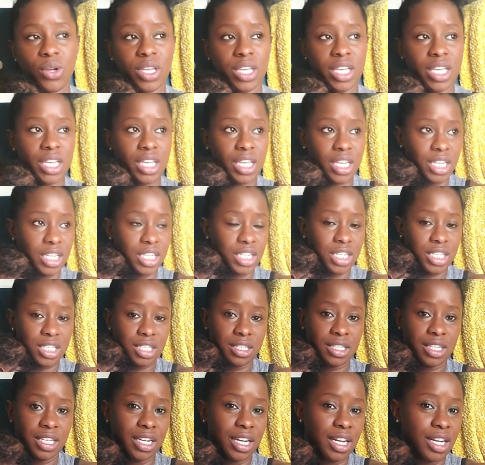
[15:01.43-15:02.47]
he
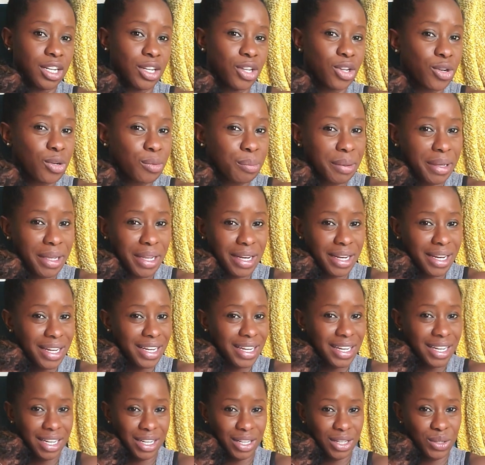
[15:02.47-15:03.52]
just did a little bit, he
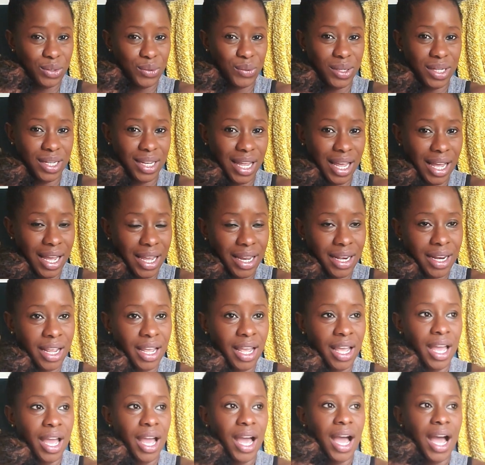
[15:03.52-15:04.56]
didn't do a lot,
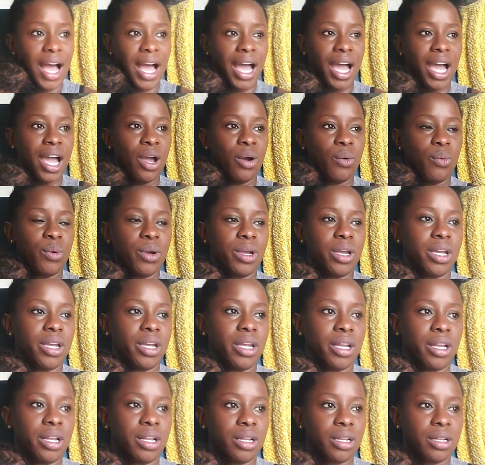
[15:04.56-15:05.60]
I
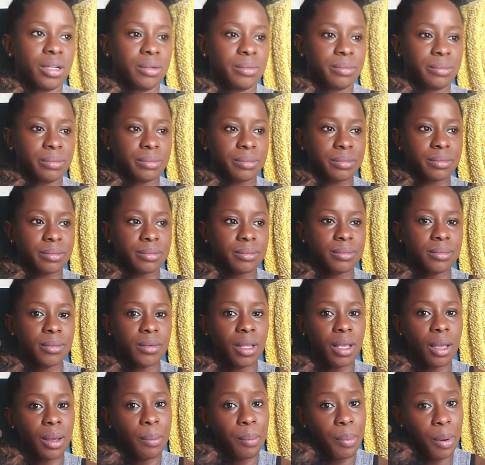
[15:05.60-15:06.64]
will
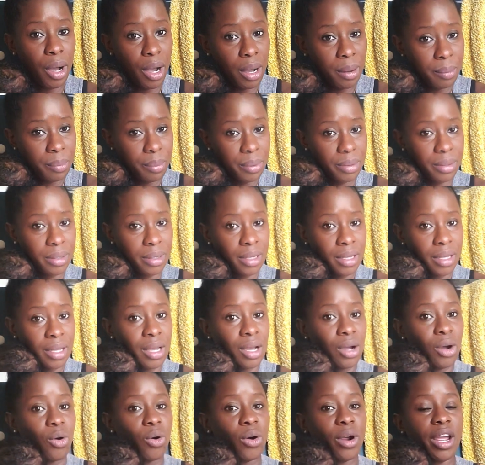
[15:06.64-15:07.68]
pump
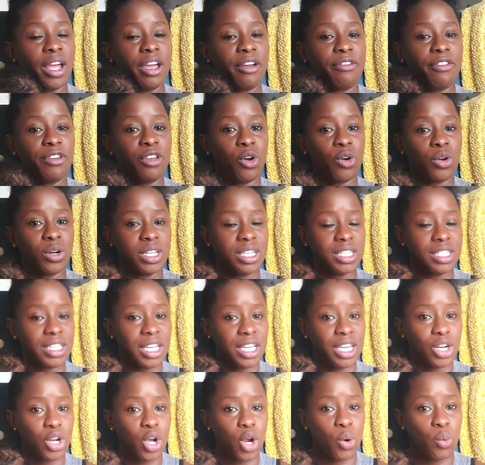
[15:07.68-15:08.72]
or if he only
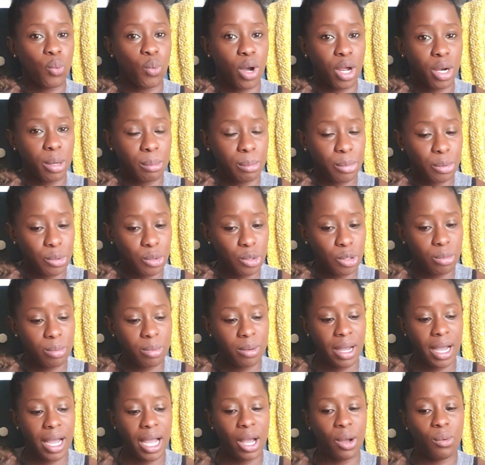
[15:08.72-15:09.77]
stayed on one
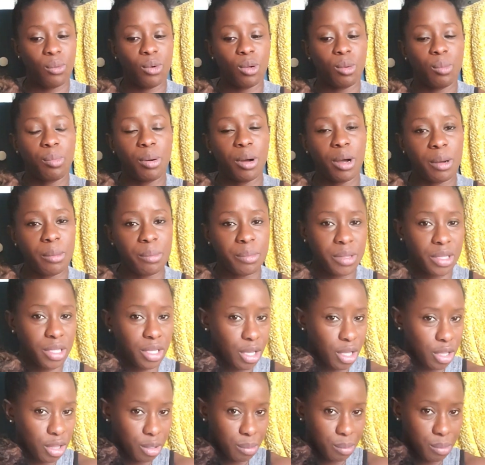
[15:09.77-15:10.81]
boob, I will pump
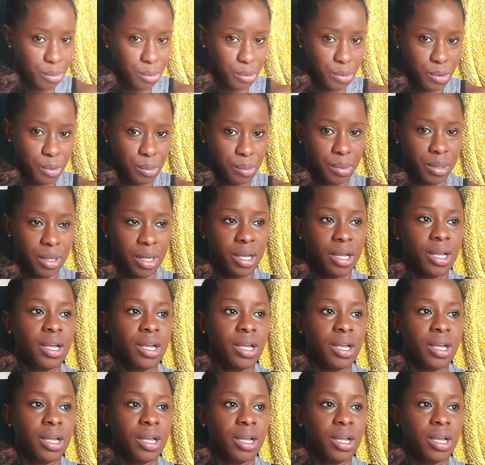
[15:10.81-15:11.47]
the other boob